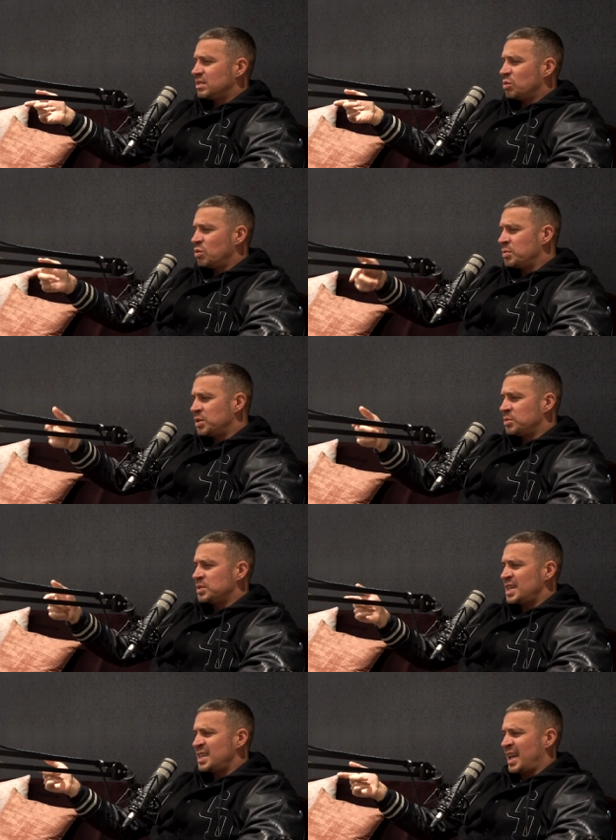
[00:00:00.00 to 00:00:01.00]
the woman who
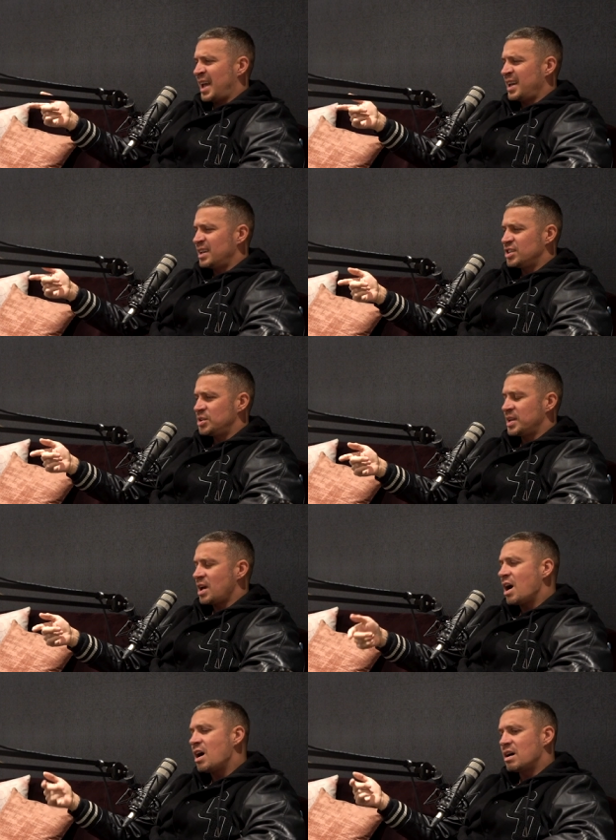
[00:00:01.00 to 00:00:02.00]
was in there, she went,
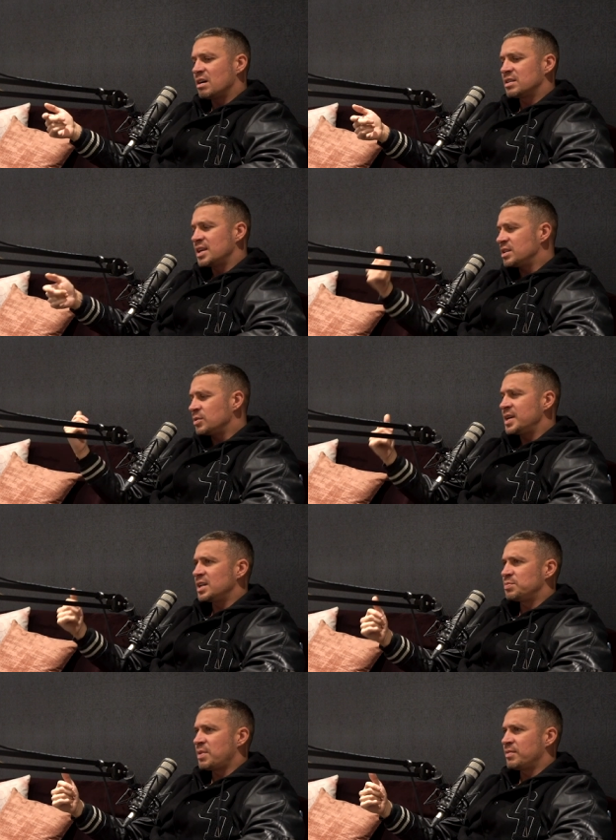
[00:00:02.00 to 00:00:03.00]
"Ah, oh, take you to
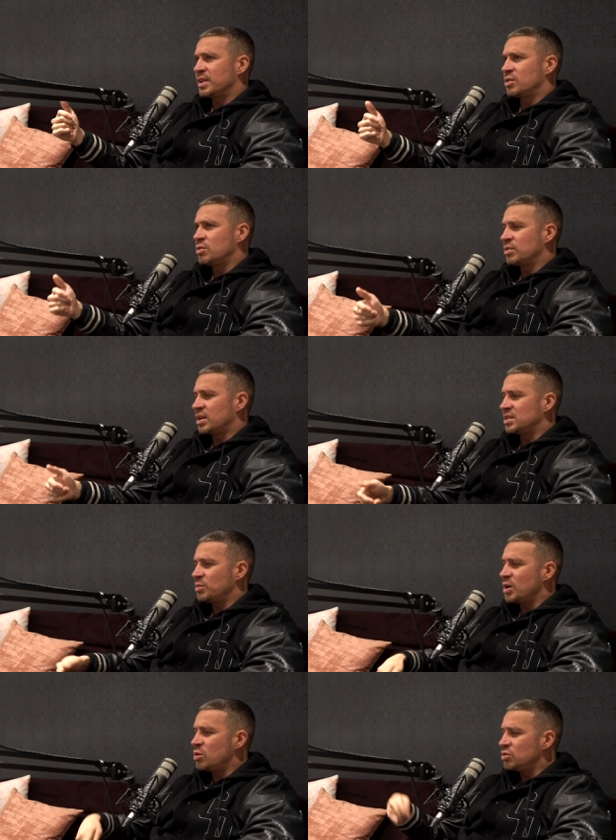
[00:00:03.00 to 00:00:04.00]
English pub around the corner." So
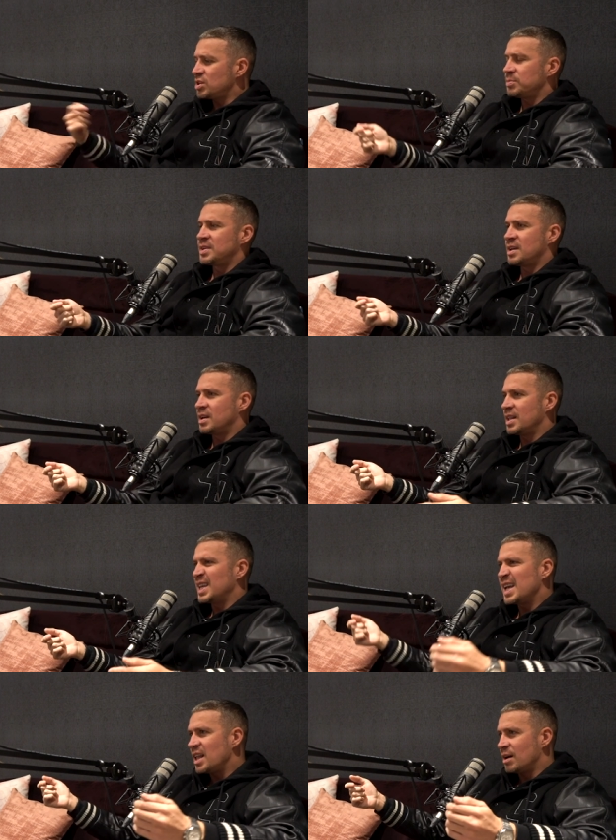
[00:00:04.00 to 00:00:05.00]
we all jumped in a
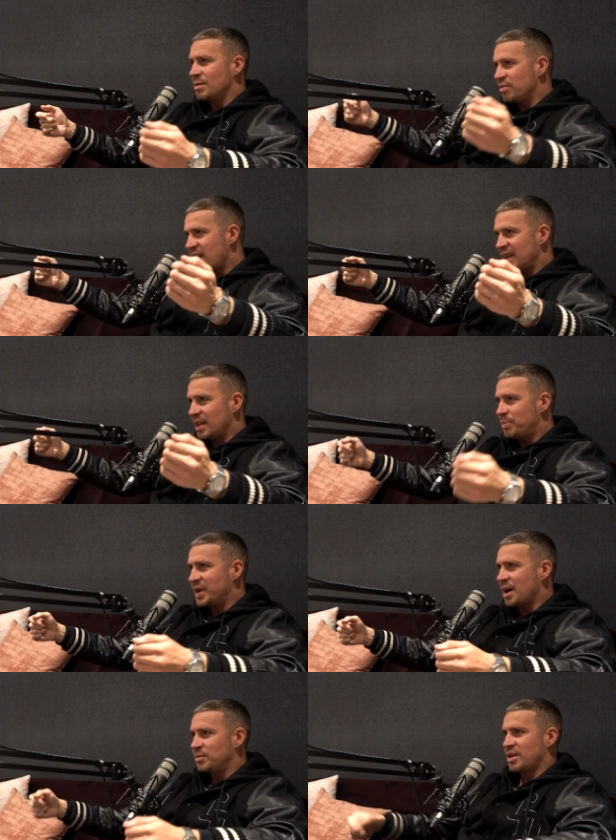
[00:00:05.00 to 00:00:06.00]
yellow, bright yellow
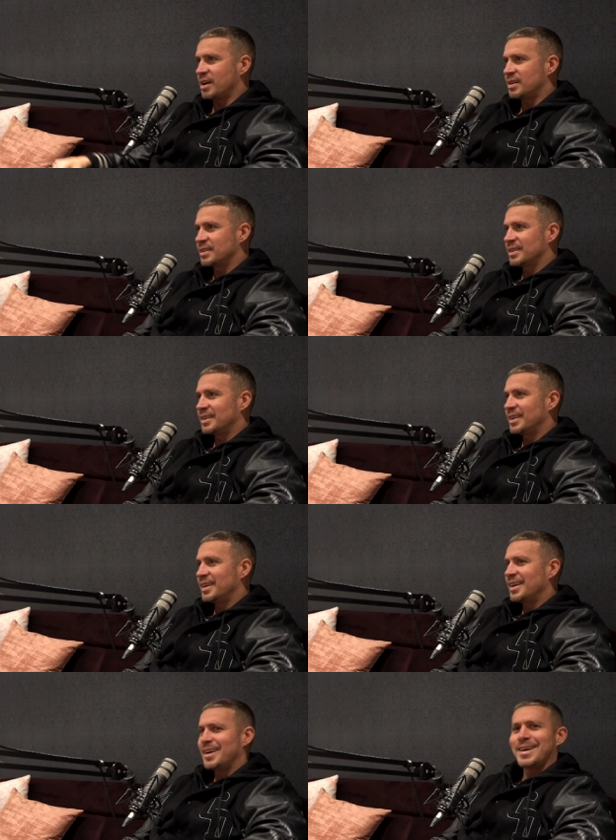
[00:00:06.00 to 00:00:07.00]
pickup truck.
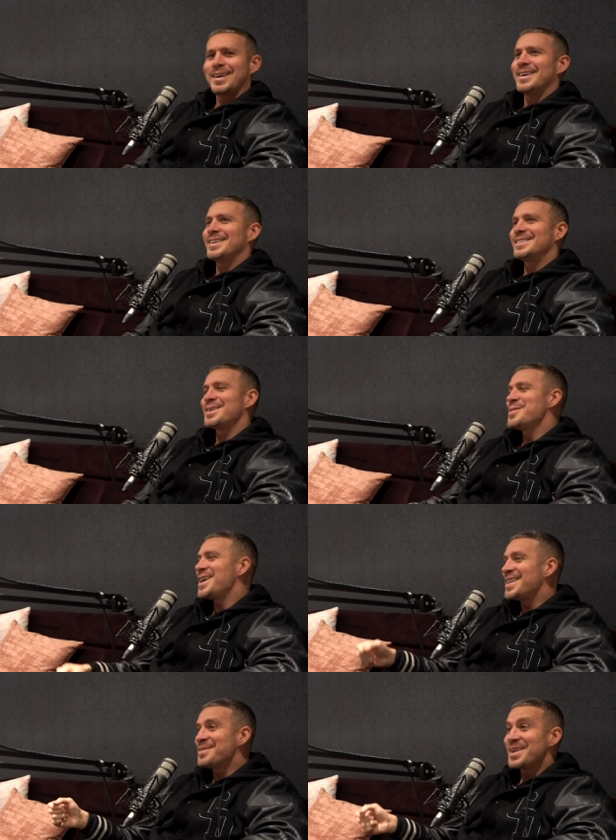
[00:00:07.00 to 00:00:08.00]
so
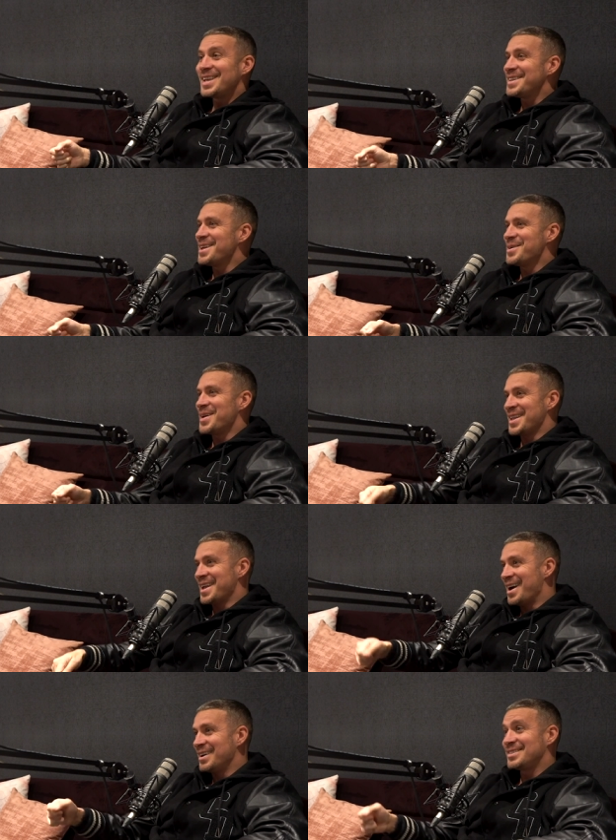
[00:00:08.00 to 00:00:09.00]
we're in the middle of nowhere
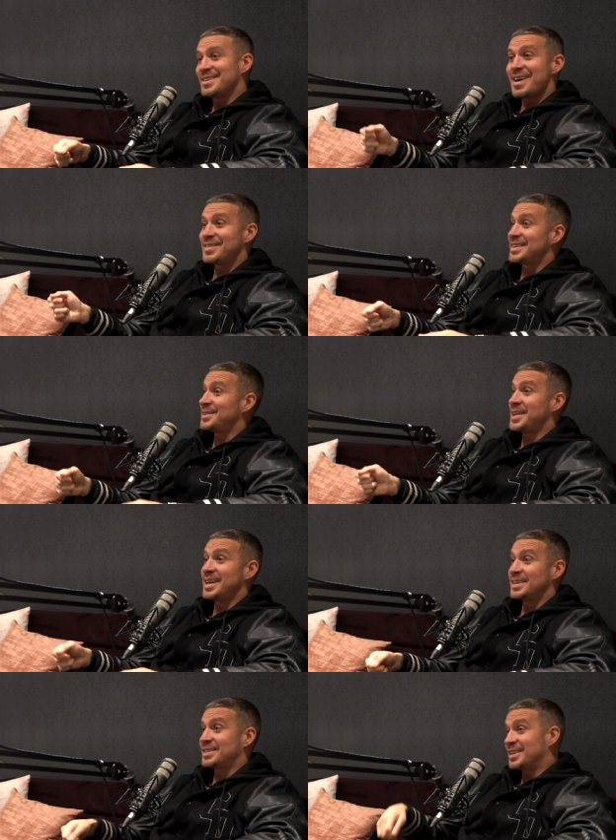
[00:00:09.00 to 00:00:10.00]
now, driving to an
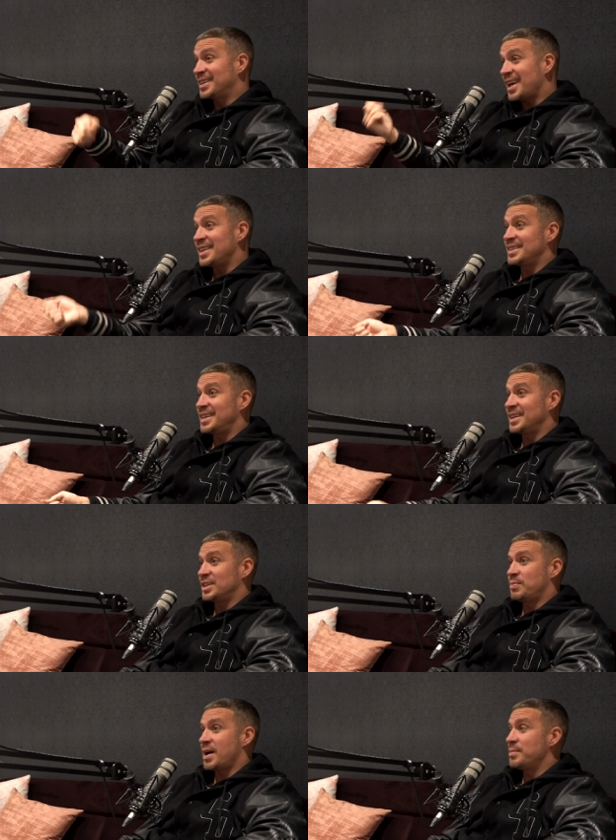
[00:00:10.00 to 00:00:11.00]
English, getting this
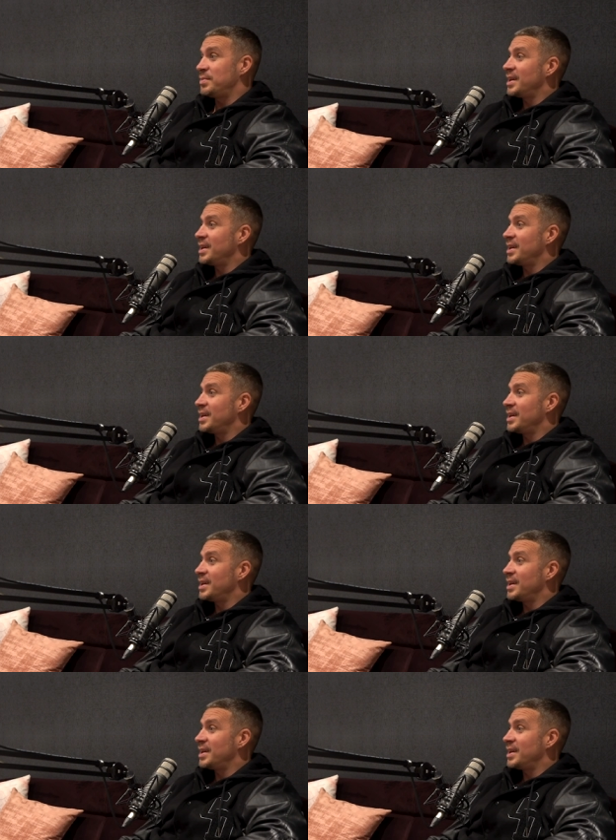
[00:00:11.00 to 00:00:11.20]
English pub,